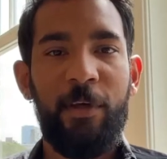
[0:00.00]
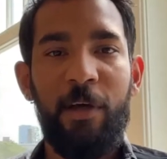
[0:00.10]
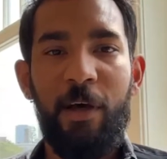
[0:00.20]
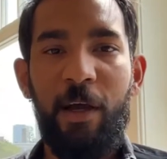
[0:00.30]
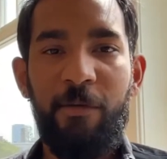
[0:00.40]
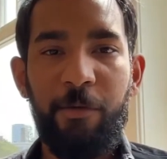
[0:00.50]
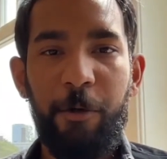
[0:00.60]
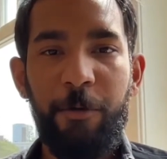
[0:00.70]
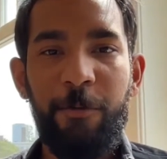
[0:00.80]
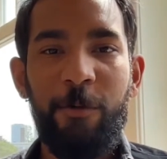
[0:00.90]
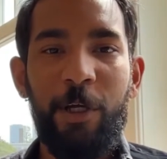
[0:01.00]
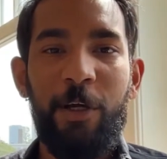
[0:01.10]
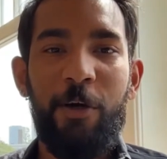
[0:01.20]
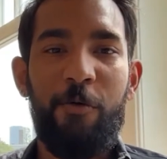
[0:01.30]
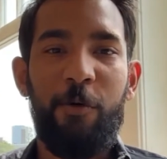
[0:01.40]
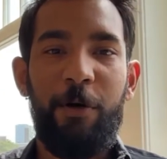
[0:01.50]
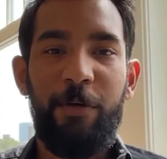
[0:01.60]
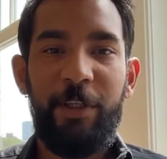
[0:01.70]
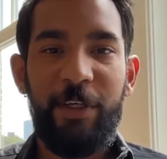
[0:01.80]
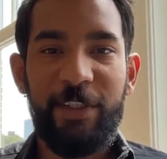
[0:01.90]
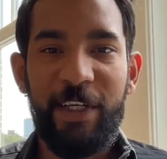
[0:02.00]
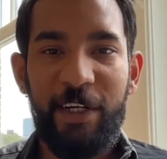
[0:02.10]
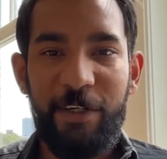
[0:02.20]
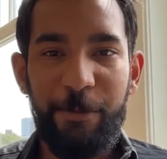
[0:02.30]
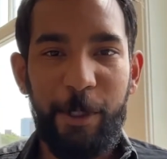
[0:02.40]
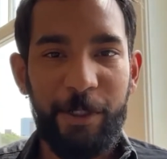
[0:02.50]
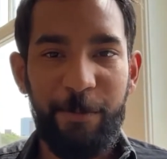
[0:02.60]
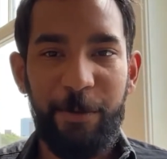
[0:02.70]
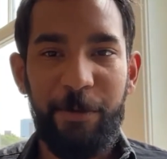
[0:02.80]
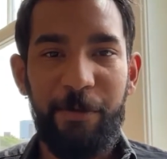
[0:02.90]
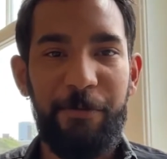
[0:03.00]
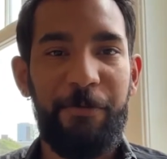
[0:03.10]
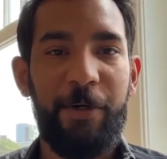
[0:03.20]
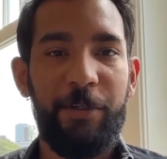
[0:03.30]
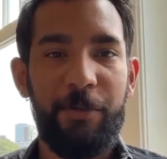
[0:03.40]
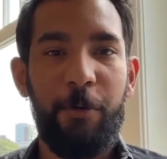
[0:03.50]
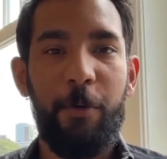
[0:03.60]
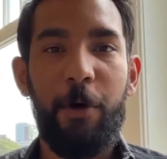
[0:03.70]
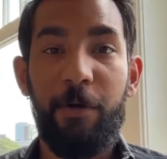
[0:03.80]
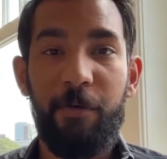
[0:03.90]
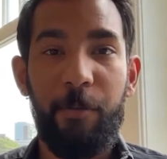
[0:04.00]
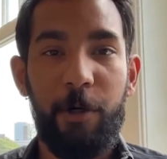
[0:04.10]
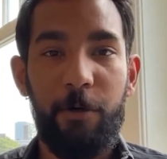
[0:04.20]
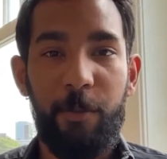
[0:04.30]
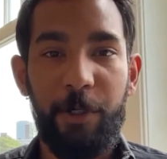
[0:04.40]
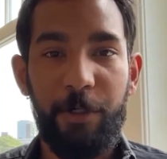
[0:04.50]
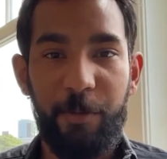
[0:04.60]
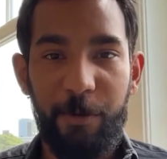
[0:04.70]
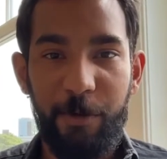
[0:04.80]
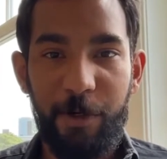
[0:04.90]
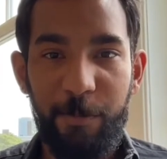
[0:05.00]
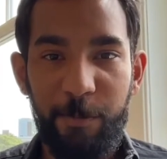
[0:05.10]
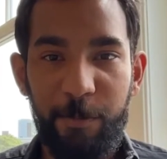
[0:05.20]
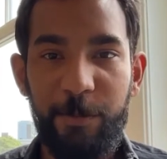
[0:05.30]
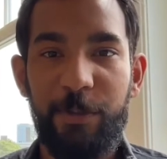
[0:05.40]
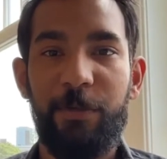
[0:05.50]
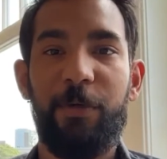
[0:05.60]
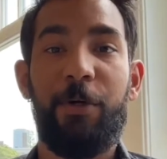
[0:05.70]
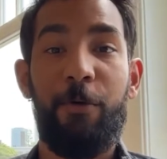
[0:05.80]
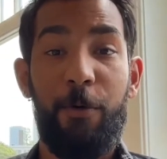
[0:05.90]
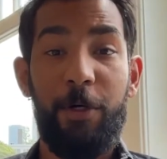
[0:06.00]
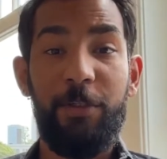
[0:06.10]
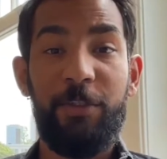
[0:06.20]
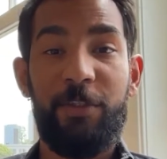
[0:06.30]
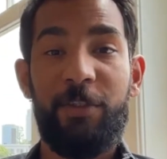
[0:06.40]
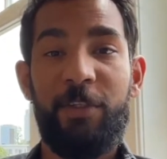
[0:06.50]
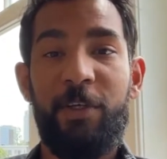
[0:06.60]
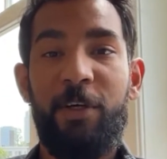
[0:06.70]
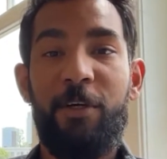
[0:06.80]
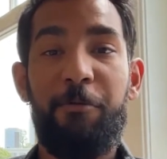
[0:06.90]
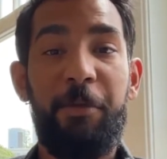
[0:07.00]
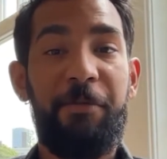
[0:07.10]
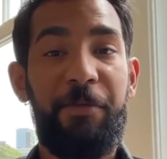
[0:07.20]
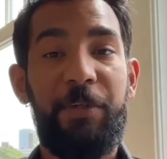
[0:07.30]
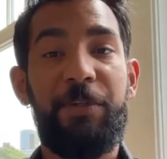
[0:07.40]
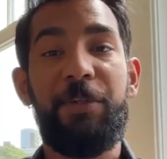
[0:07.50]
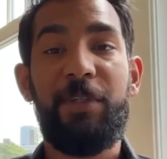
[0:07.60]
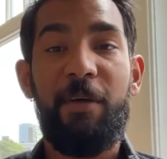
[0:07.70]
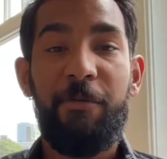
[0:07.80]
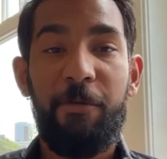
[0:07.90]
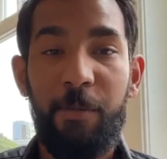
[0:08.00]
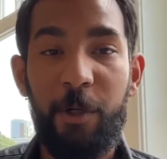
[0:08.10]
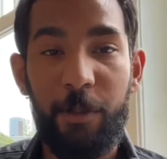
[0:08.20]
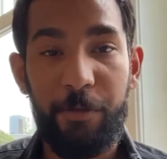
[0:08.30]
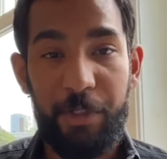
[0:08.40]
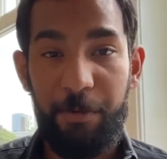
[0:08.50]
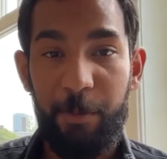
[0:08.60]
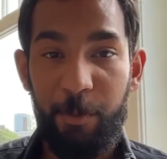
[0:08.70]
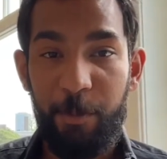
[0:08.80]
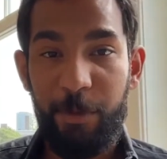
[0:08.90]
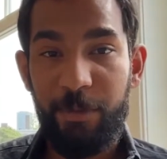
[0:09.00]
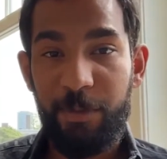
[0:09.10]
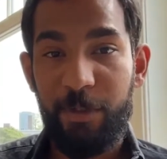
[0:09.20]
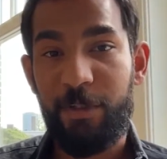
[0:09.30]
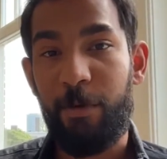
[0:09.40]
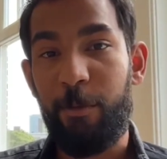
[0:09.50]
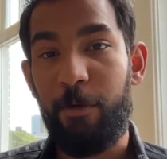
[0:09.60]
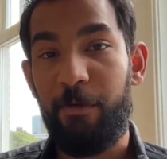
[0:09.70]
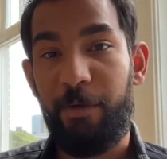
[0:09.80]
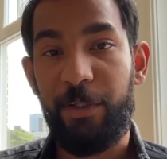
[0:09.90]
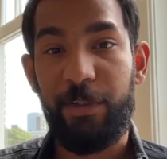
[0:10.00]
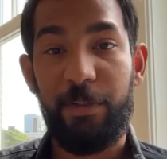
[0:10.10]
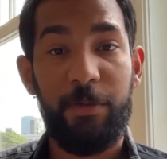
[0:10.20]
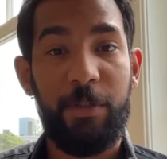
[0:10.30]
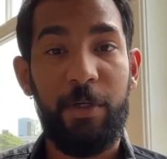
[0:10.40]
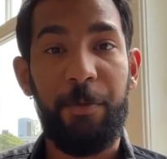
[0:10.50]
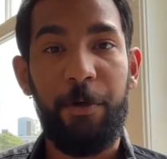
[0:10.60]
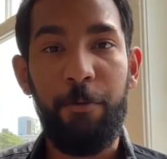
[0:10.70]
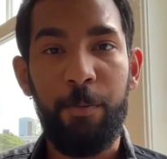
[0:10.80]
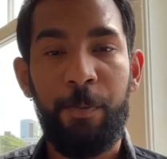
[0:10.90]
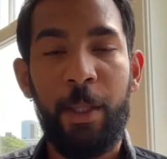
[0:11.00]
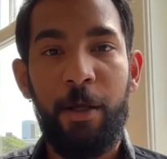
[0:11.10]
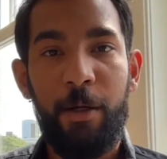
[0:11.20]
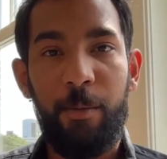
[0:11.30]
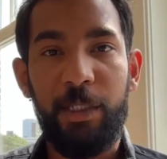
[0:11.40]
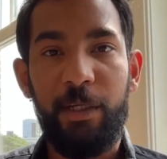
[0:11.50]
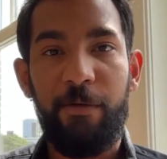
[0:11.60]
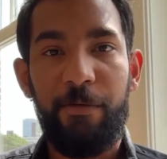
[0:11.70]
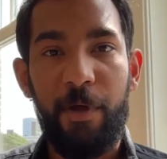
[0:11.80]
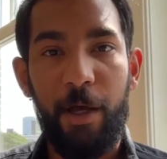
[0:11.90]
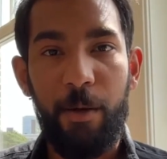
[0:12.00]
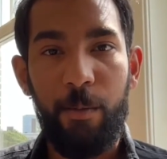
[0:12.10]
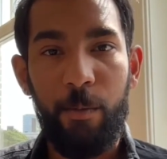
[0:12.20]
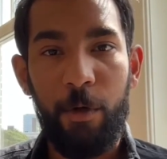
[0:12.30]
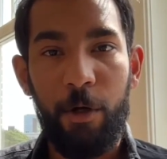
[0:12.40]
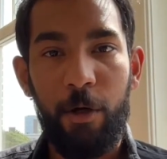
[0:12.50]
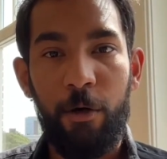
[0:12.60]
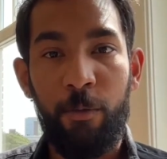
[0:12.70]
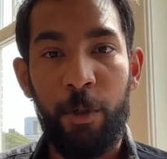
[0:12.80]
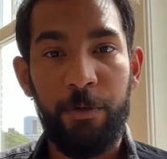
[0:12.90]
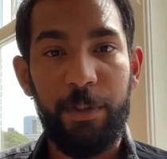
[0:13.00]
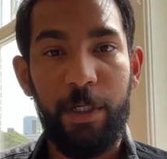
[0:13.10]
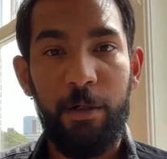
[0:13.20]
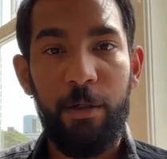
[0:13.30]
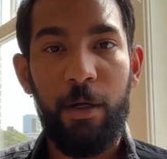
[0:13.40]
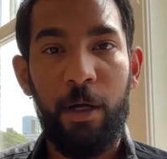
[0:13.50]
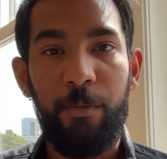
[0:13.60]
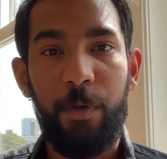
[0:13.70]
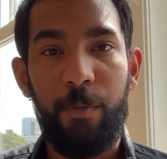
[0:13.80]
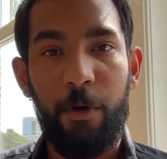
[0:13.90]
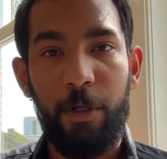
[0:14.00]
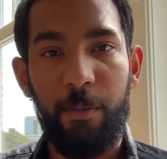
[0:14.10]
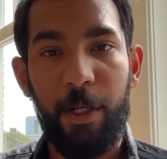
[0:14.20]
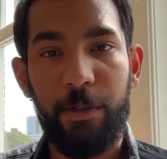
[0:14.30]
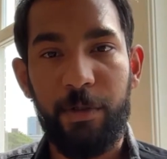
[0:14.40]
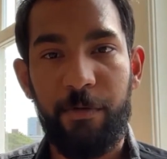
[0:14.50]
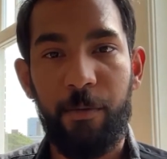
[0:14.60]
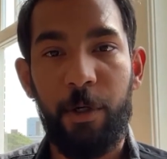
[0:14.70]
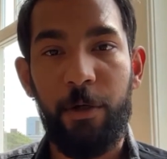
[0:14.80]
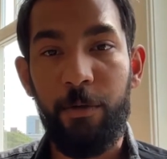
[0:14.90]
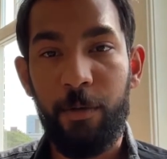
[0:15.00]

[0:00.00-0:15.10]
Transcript: Hi everyone. We're really excited to welcome you to the first cohort of the Marlowe Pioneer Program. So the course will feature several Marlowe team members, some old faces and some new. Myself, I'm Umar Hussein. I'm the product manager for Marlowe.